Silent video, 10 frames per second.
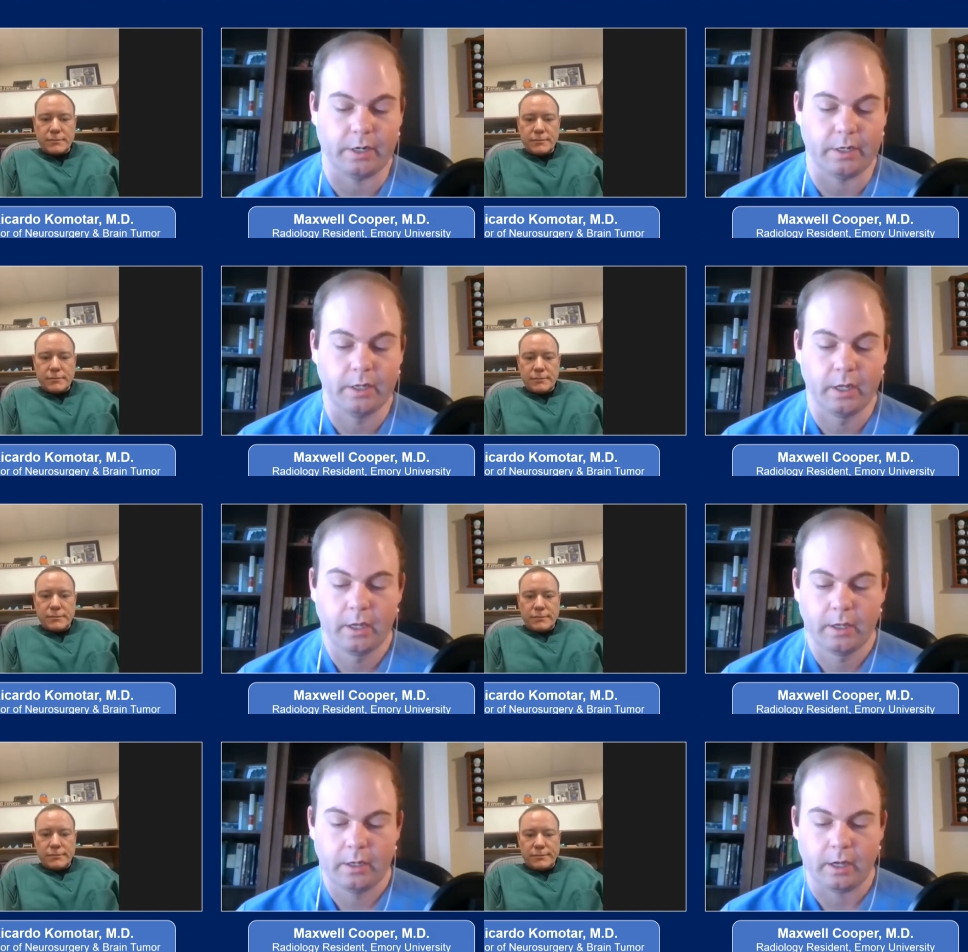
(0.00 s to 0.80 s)
Speaker 1: And
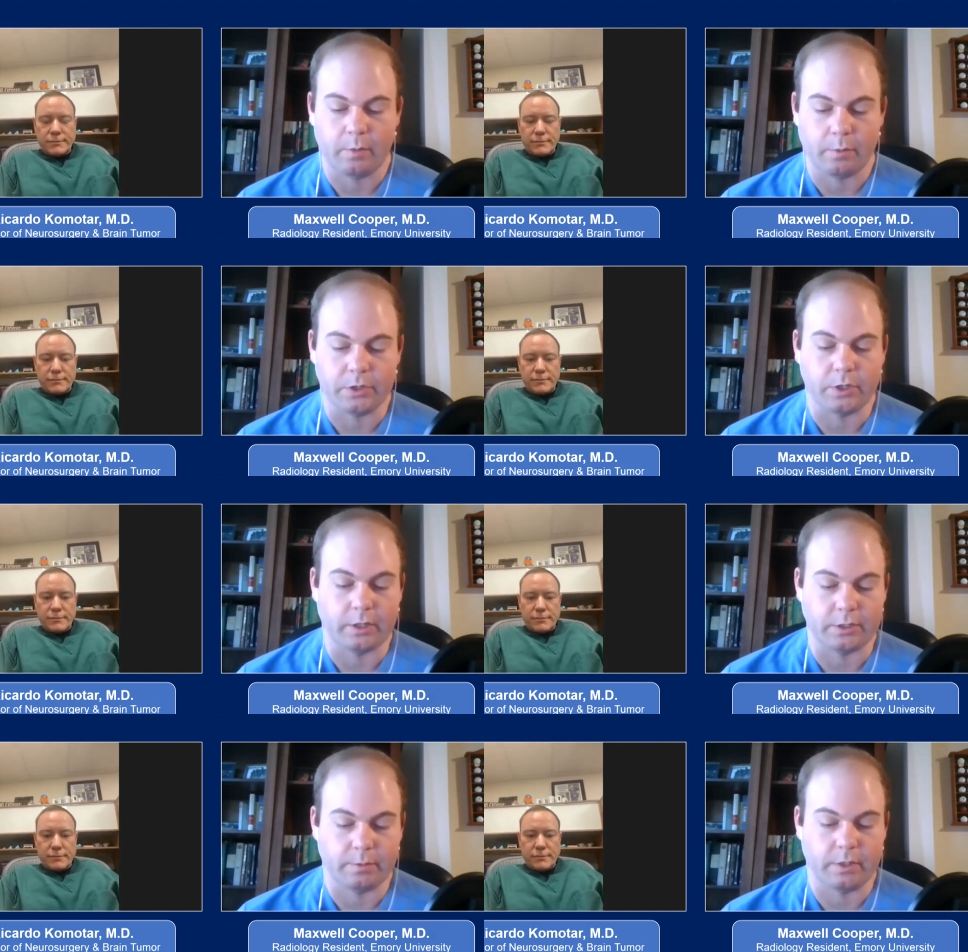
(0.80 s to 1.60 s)
I remember you talking
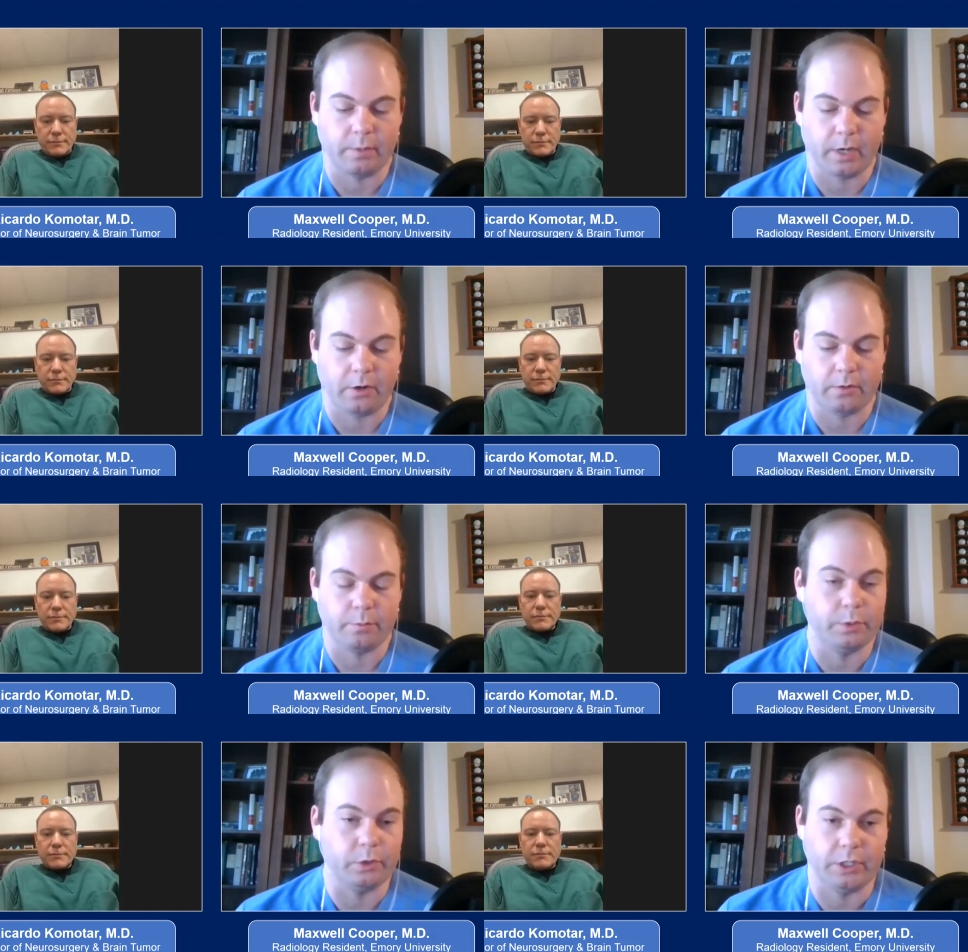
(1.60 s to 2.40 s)
something about
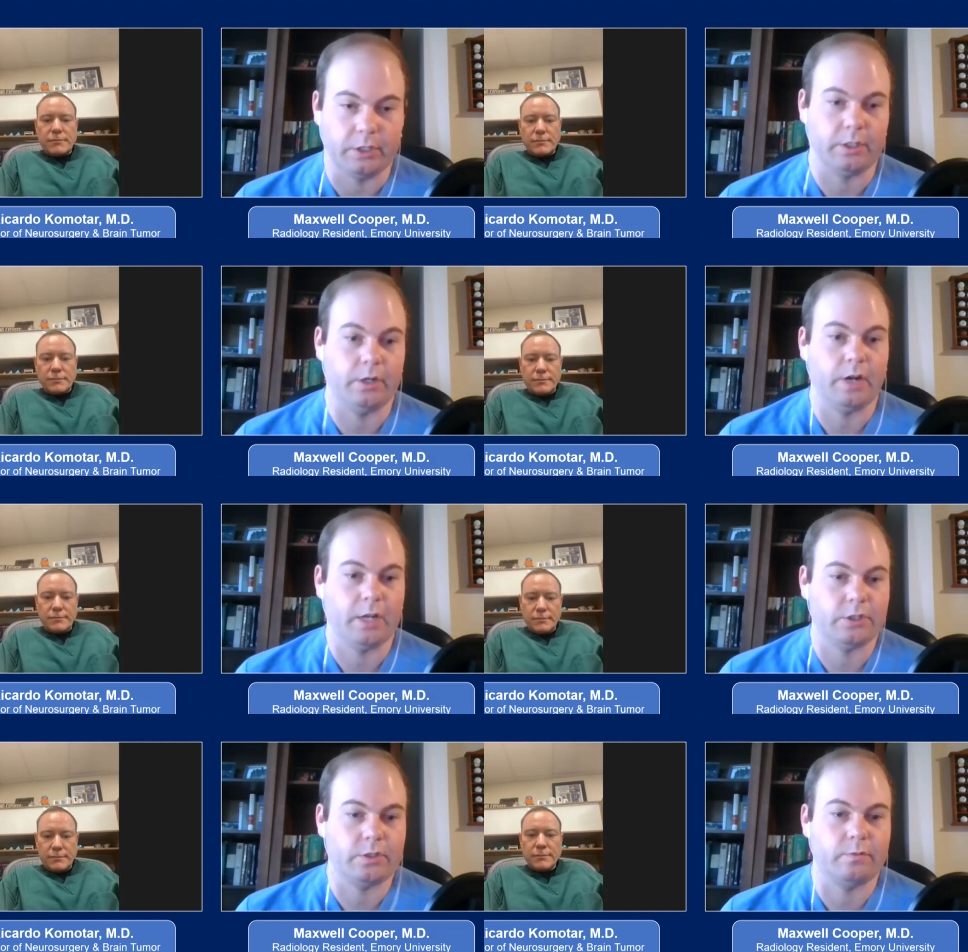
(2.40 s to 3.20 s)
building, you know, not
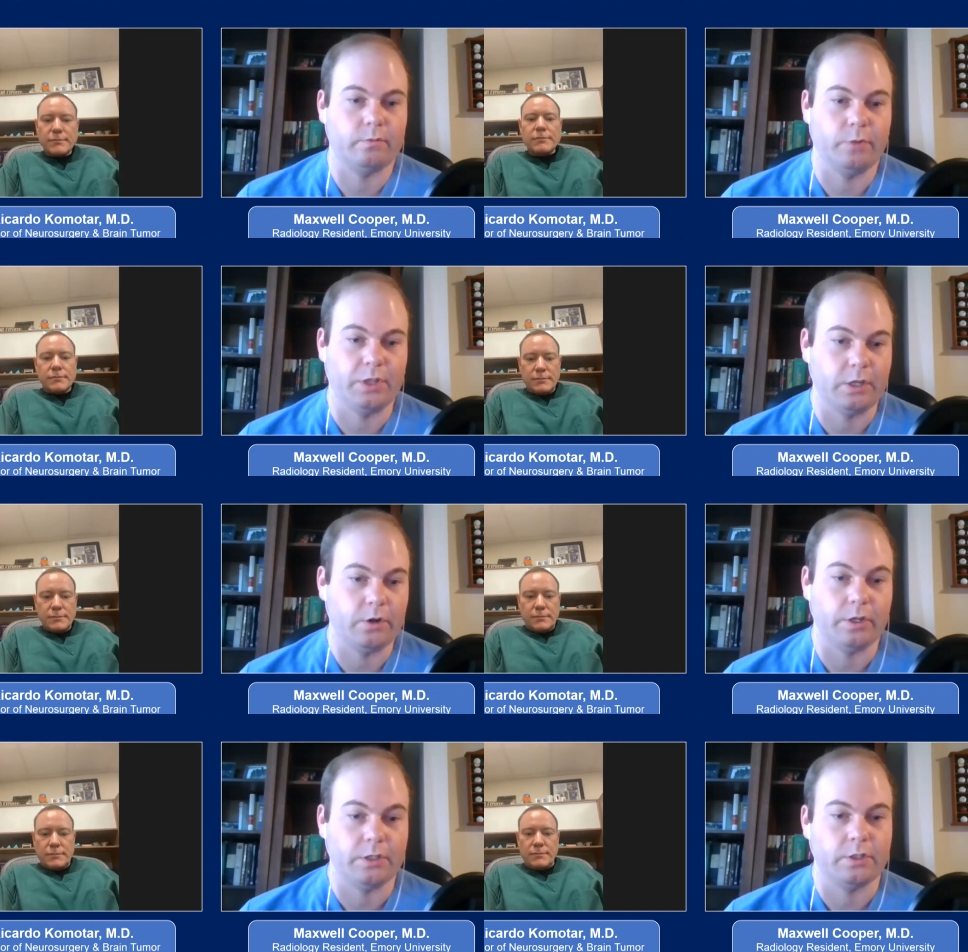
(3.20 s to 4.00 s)
just within your
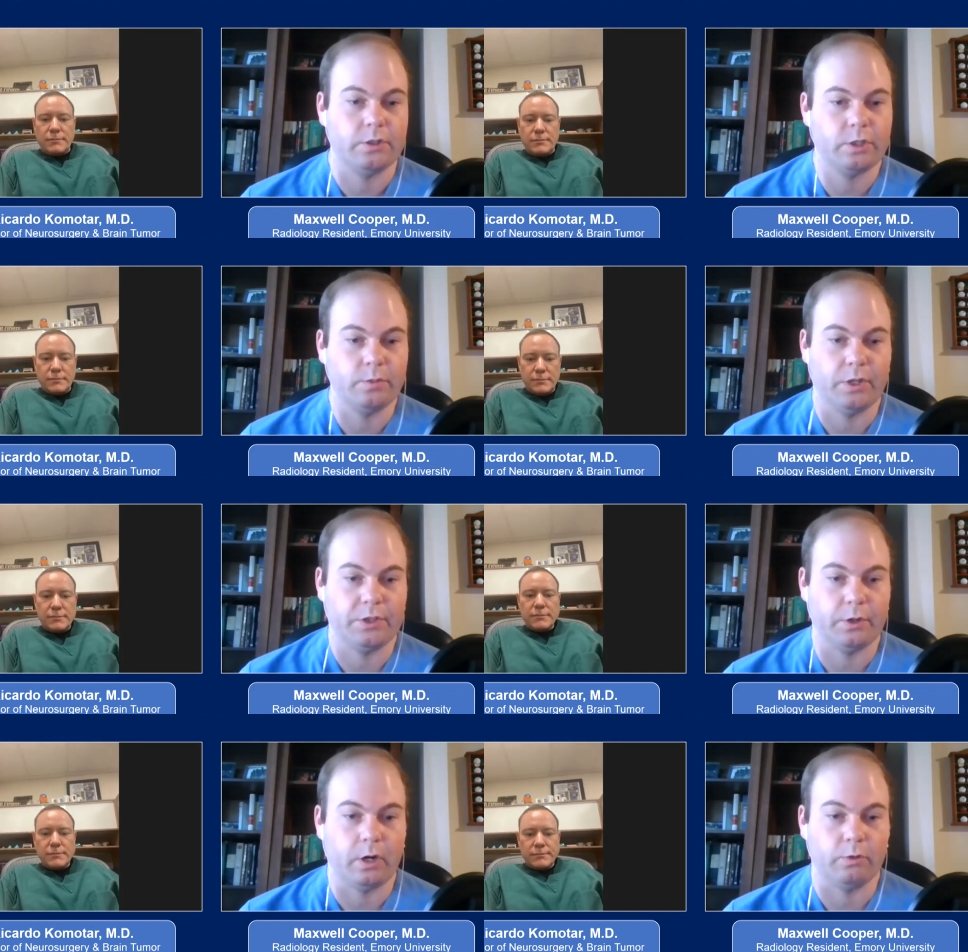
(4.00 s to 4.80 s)
own institution, but
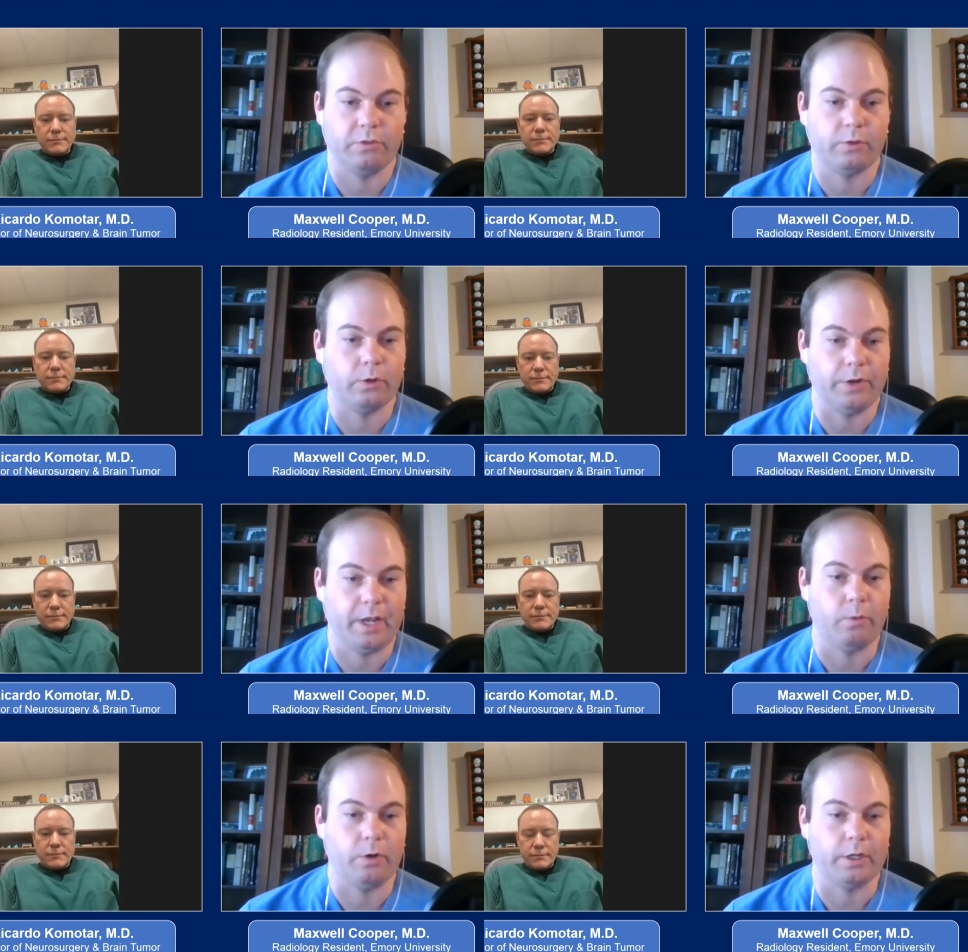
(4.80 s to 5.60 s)
the, a referral
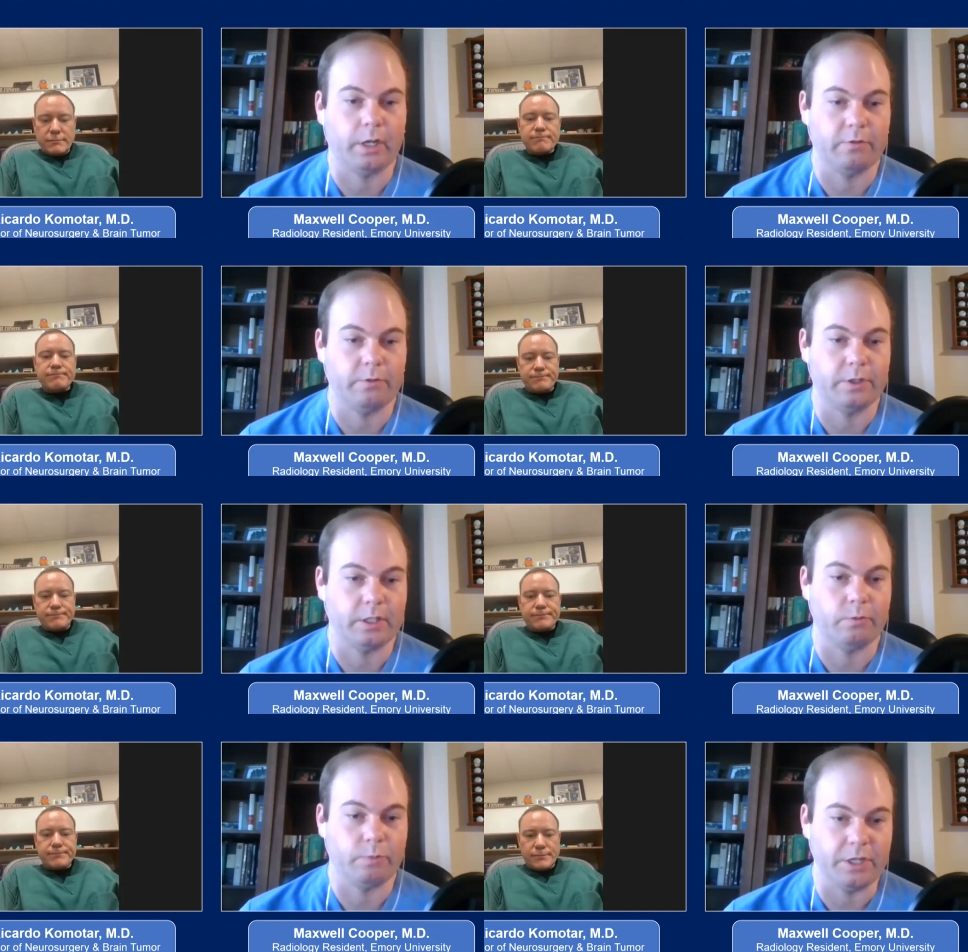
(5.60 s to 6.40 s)
network kind of within
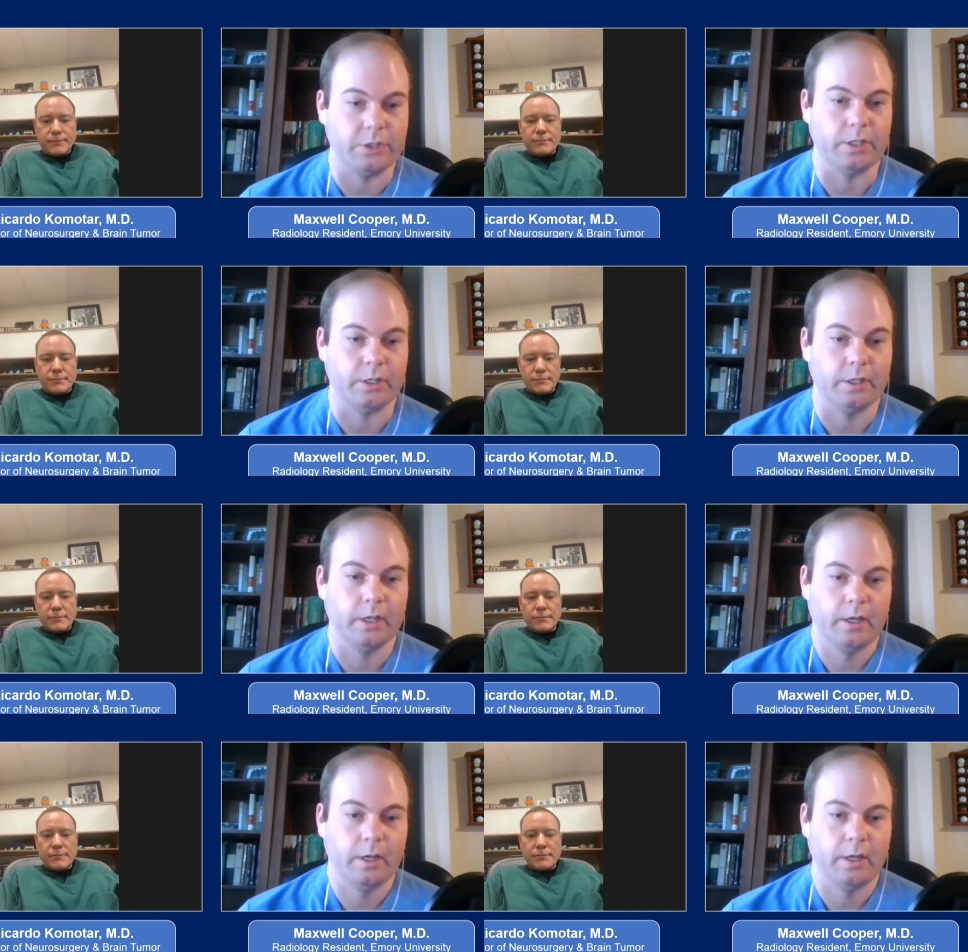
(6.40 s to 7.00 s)
the region.